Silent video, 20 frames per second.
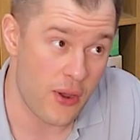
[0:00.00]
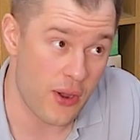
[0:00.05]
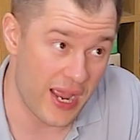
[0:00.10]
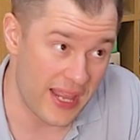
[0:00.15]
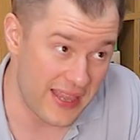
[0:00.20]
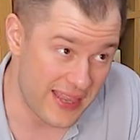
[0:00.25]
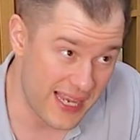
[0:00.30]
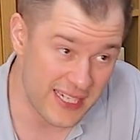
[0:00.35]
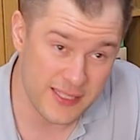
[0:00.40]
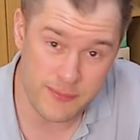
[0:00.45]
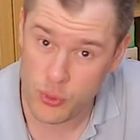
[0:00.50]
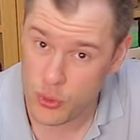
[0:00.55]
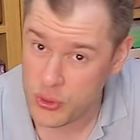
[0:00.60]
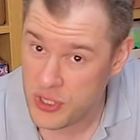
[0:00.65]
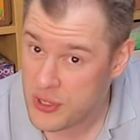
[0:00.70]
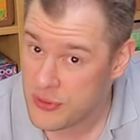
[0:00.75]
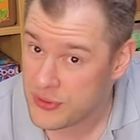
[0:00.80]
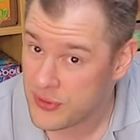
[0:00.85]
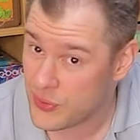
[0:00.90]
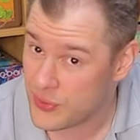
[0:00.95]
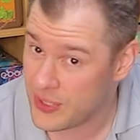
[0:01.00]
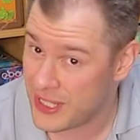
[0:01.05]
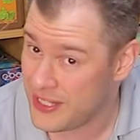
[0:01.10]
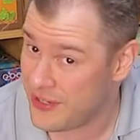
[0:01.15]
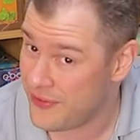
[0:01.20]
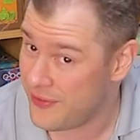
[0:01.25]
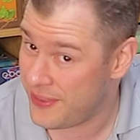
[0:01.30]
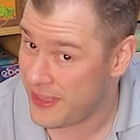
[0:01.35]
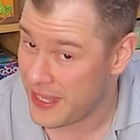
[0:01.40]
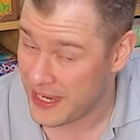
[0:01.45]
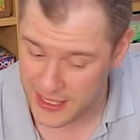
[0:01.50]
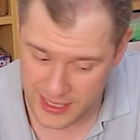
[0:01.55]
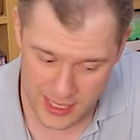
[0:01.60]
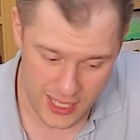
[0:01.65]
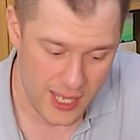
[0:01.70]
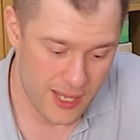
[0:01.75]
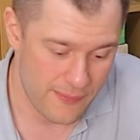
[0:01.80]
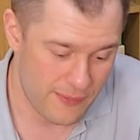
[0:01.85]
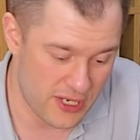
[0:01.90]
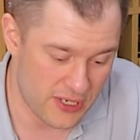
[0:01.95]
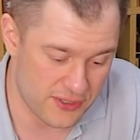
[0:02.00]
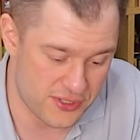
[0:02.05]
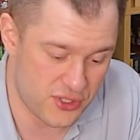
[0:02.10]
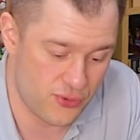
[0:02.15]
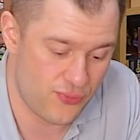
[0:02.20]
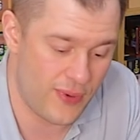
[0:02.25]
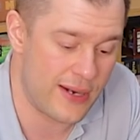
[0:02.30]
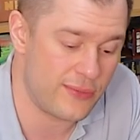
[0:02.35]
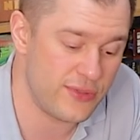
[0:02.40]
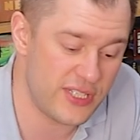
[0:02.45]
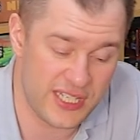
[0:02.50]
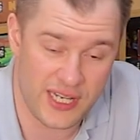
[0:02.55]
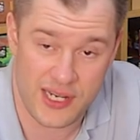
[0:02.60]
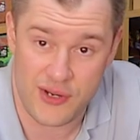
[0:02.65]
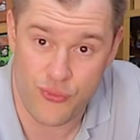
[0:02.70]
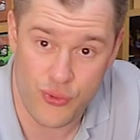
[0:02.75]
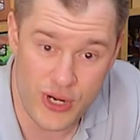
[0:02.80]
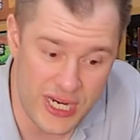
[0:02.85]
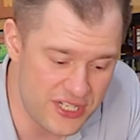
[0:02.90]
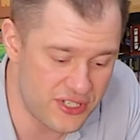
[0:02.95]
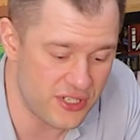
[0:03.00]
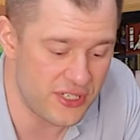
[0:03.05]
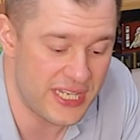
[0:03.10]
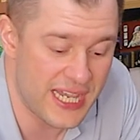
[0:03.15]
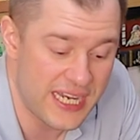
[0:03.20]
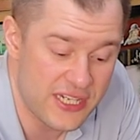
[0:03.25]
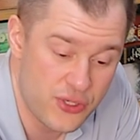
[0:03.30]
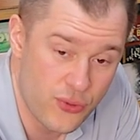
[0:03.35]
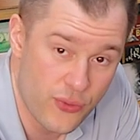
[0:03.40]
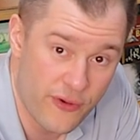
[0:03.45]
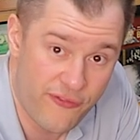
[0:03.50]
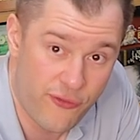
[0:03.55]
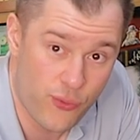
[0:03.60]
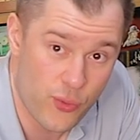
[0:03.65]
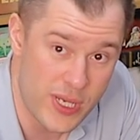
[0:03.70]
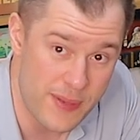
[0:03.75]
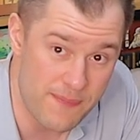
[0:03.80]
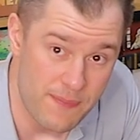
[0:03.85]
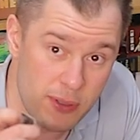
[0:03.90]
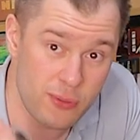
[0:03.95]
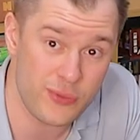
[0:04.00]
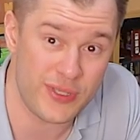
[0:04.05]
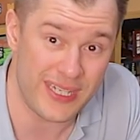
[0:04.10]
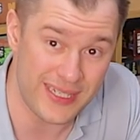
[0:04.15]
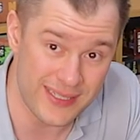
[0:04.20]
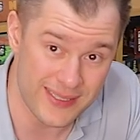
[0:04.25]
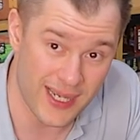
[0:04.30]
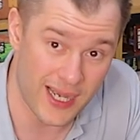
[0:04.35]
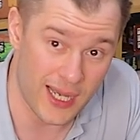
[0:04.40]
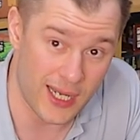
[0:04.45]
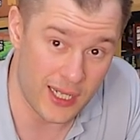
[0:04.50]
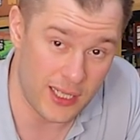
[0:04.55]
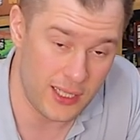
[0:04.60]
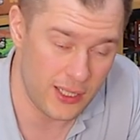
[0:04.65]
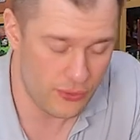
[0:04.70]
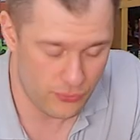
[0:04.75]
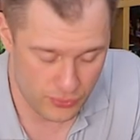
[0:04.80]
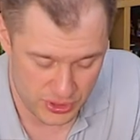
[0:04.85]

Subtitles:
And that's more useful than you think, because surrounding a region gets you a free building tile,